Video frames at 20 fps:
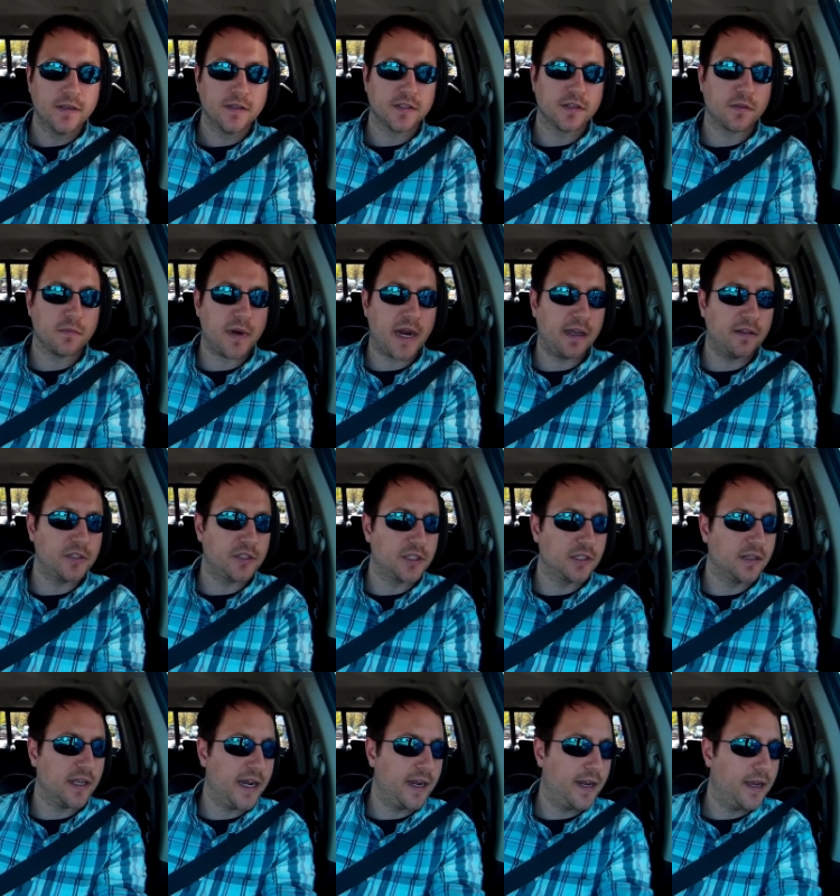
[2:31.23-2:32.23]
So the mileage
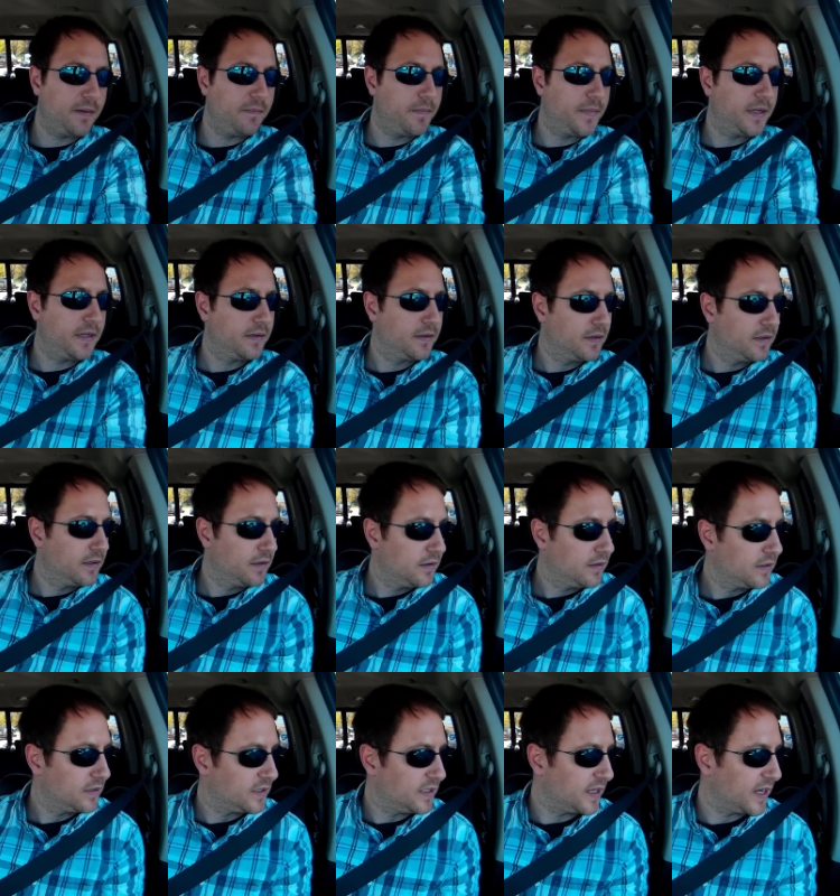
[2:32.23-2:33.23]
should line up.
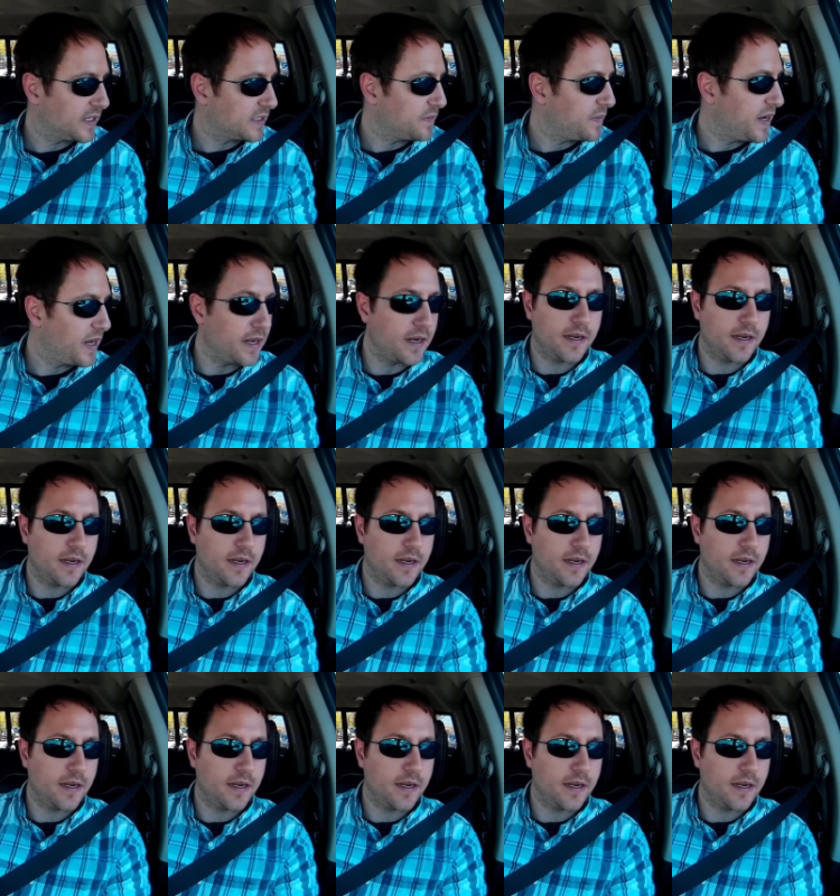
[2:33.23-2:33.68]
See you guys in a minute.